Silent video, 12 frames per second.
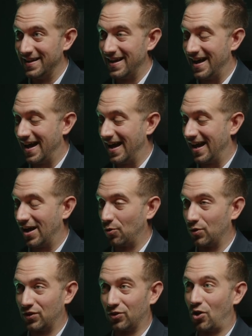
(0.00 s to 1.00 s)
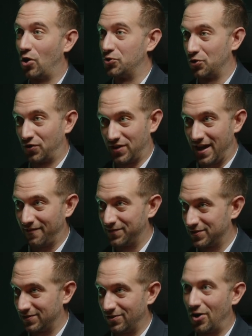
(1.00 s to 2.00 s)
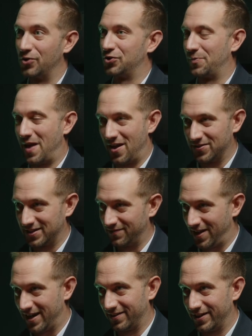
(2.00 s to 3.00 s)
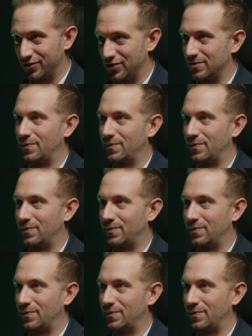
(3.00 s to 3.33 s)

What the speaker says: with larger thefts, larger policy violations,